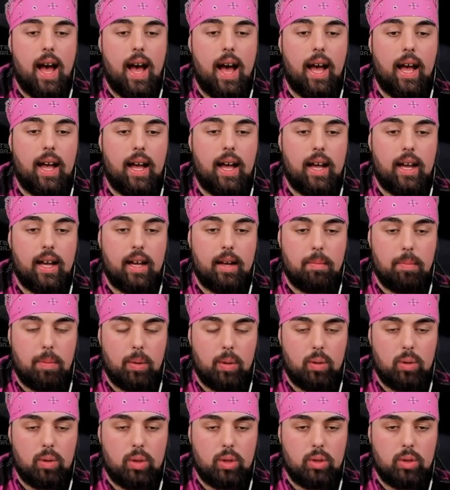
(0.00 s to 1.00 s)
Ah,
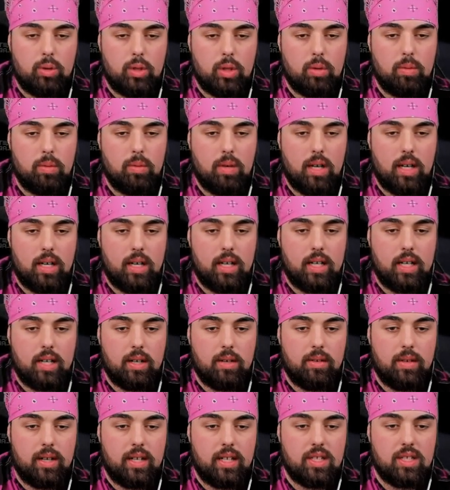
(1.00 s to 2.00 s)
Poleku, you wanted to
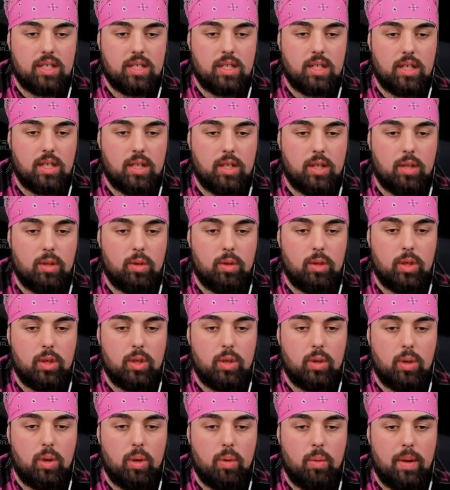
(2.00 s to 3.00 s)
hear it is Son
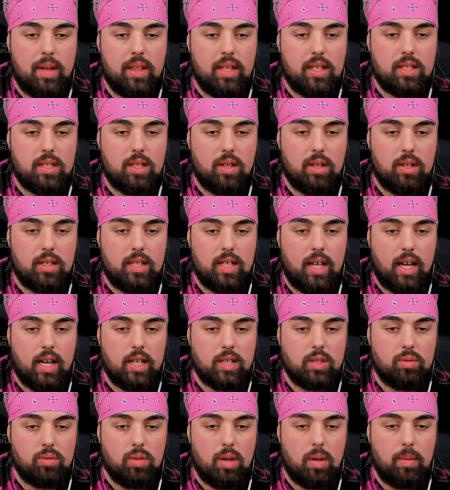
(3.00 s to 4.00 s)
Goku. When this card
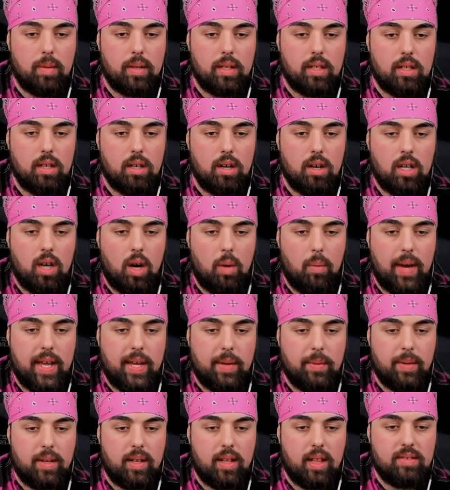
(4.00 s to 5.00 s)
attacks, draw one card.
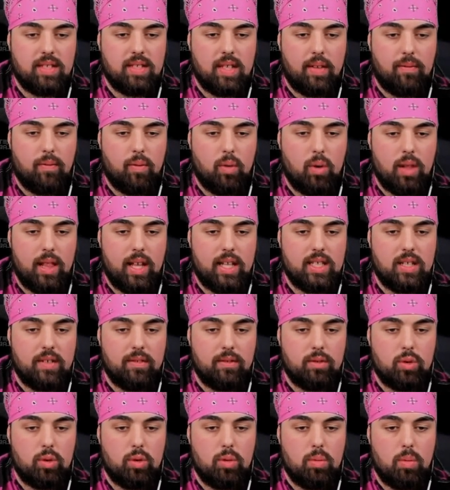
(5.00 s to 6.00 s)
Awaken when your life's at 4 less,
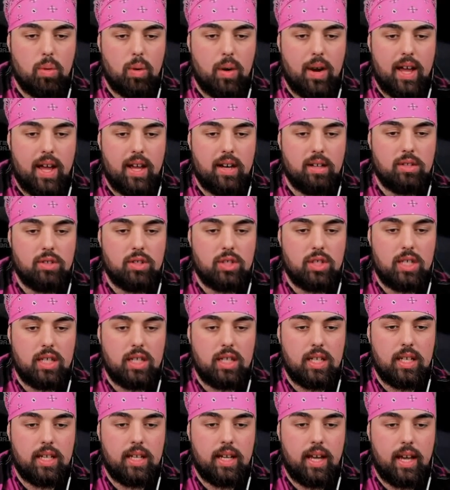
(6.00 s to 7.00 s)
you 2 more
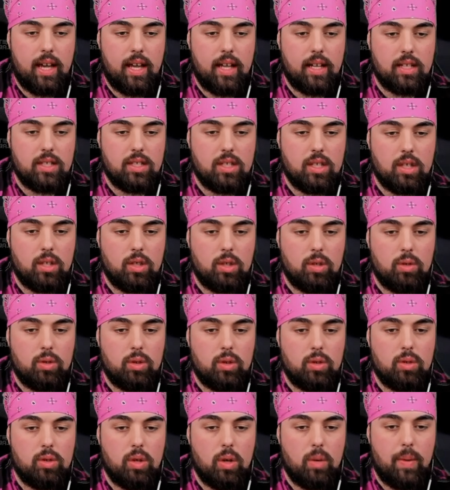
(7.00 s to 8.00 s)
energy, and a Son
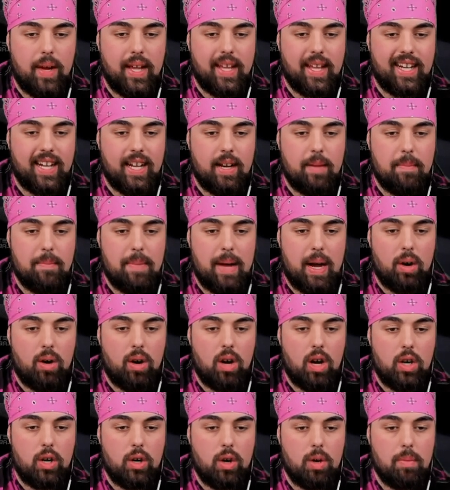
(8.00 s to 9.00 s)
Goku awaken hidden power
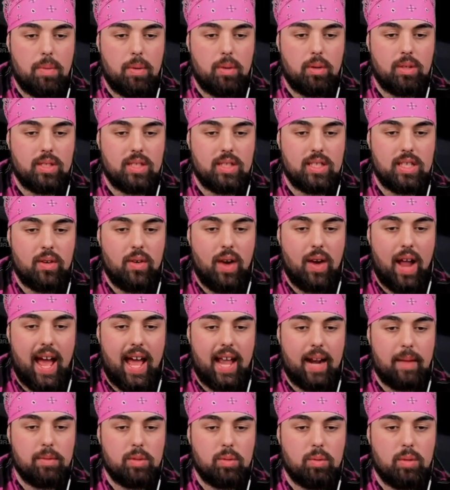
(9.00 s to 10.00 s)
under your opponent's leader.
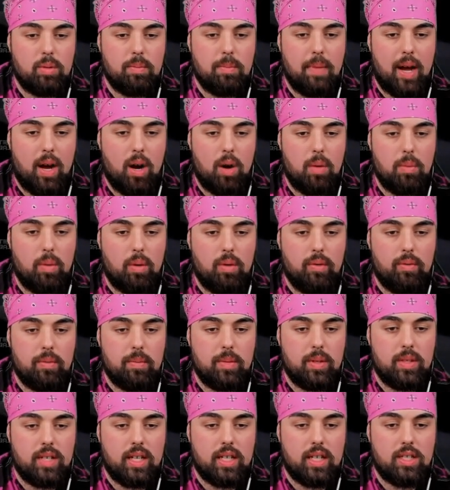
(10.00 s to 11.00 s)
Add up to one power pole
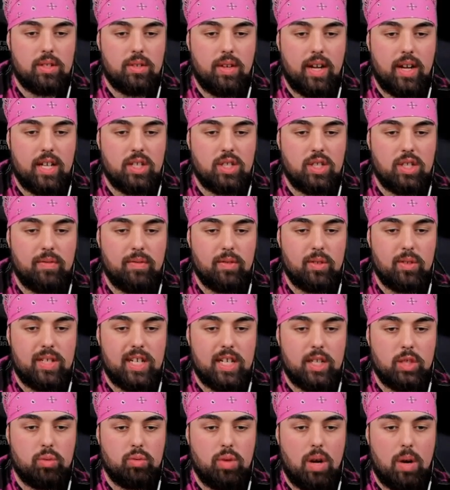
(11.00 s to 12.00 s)
from your deck to your hand, shuffle your
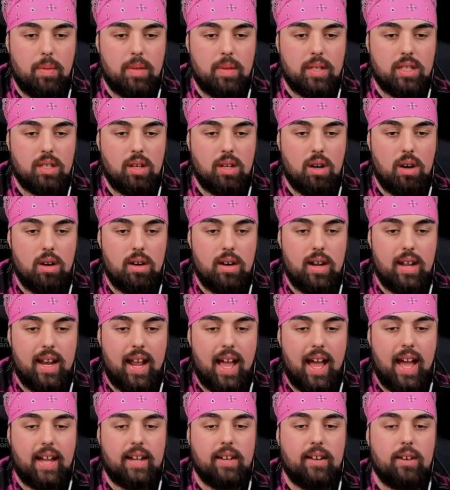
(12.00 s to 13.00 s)
deck, draw one card, and
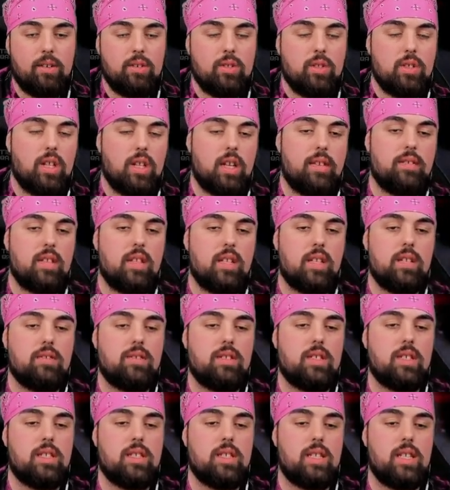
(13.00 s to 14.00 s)
add cards to your life till you have
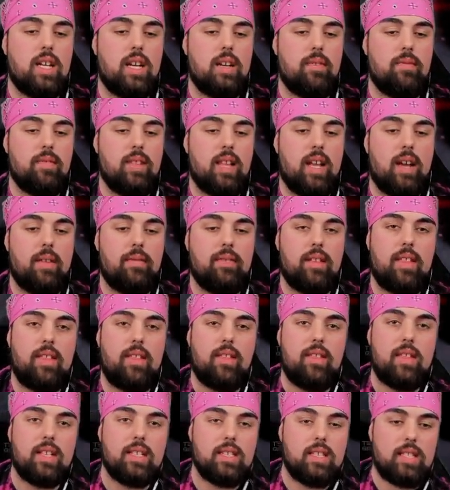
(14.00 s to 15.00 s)
6 life left. And
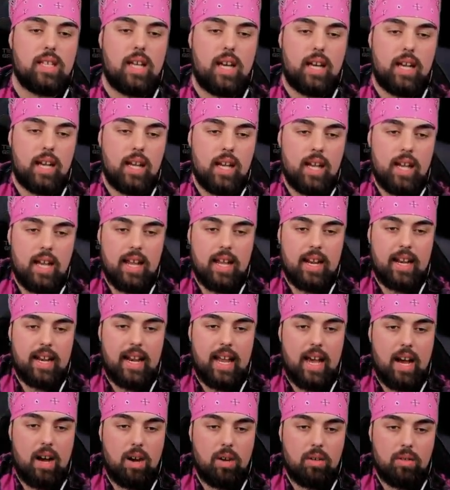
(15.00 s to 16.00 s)
then this side,
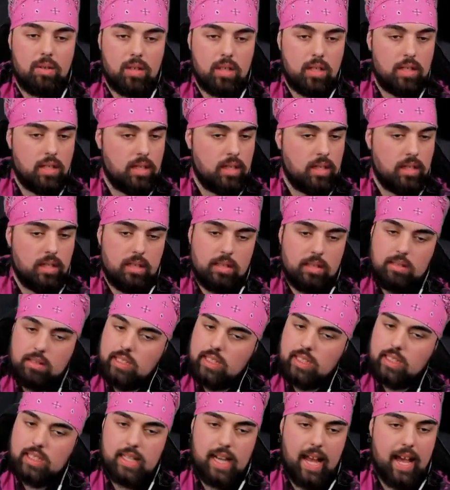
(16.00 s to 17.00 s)
now
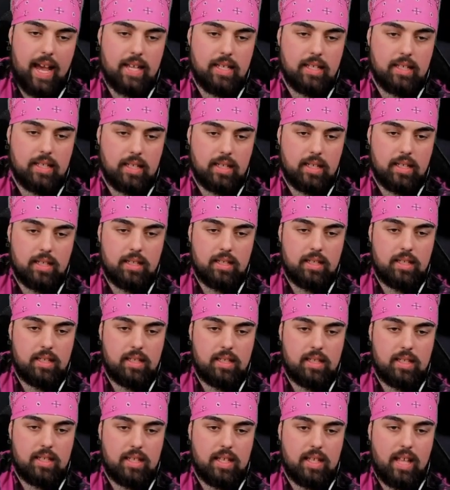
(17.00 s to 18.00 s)
Snazzy
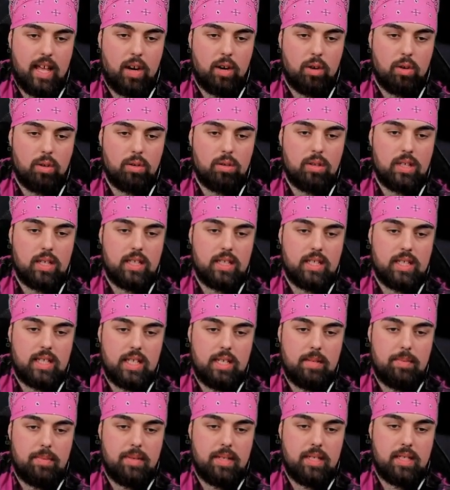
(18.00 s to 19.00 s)
that early
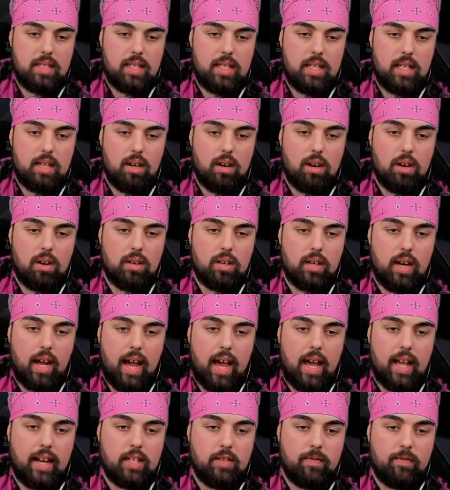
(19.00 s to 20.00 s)
DBZ art
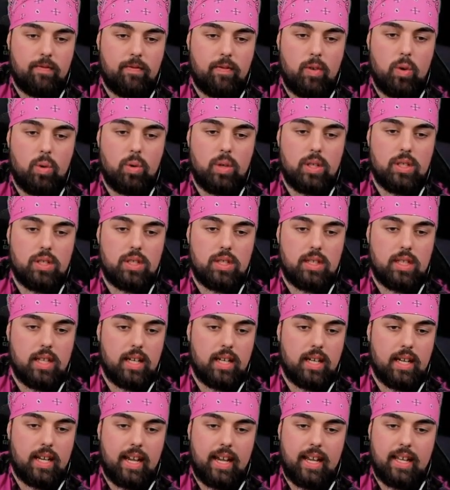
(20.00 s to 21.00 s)
and it focused
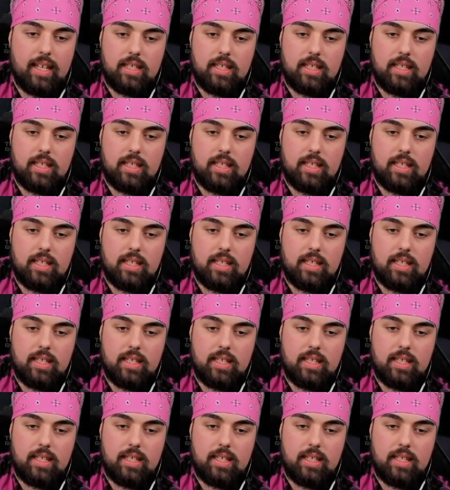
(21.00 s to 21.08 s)
in.